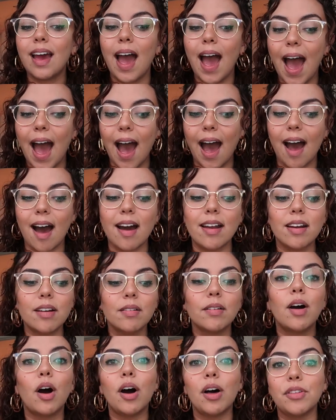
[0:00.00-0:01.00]
had,
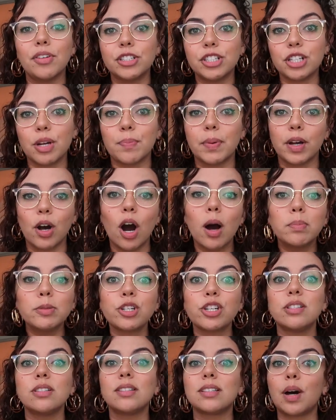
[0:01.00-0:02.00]
other shipping
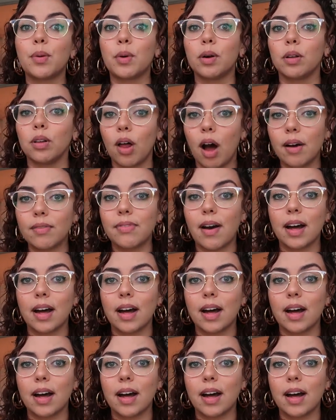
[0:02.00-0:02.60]
options that were a lot